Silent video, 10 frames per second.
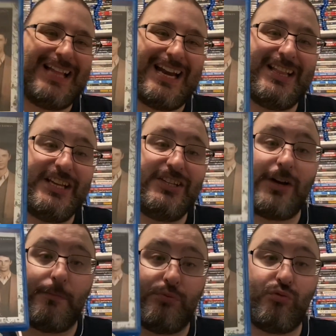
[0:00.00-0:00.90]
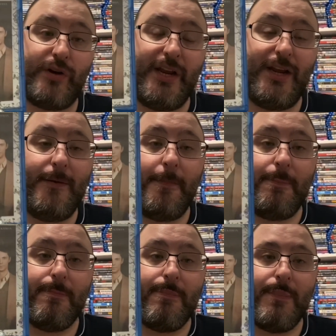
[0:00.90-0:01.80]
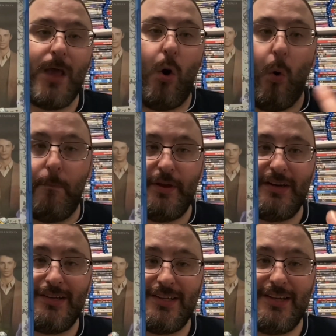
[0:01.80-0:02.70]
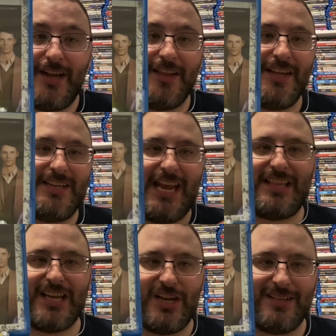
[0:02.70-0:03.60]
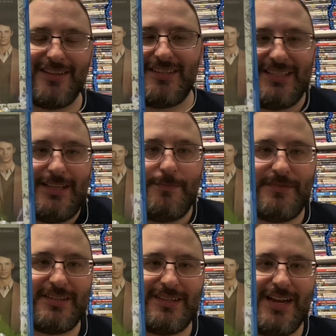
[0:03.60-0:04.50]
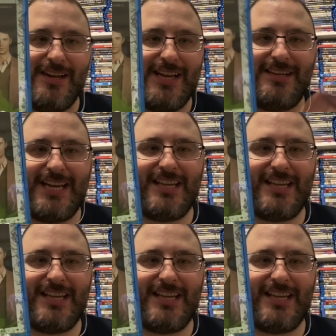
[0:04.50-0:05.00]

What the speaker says: of these are pre-opened, and they take the slips, they take